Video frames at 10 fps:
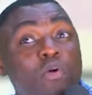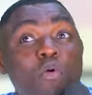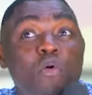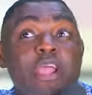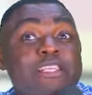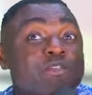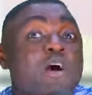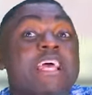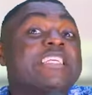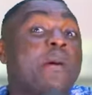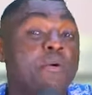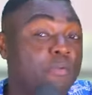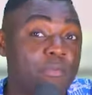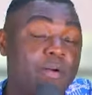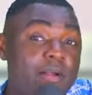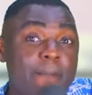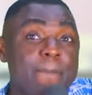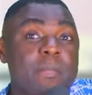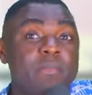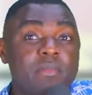who is knowledgeable.
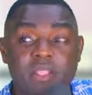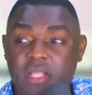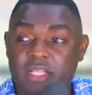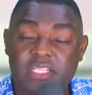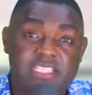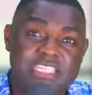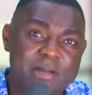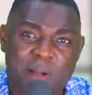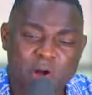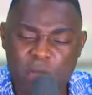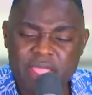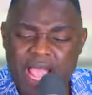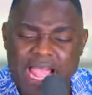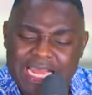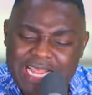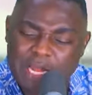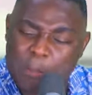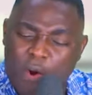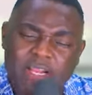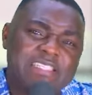Dear Bawumia, and then the
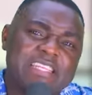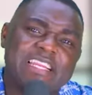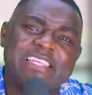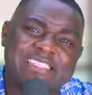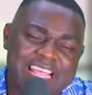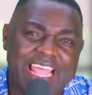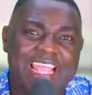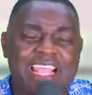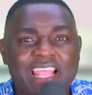policy didn't say,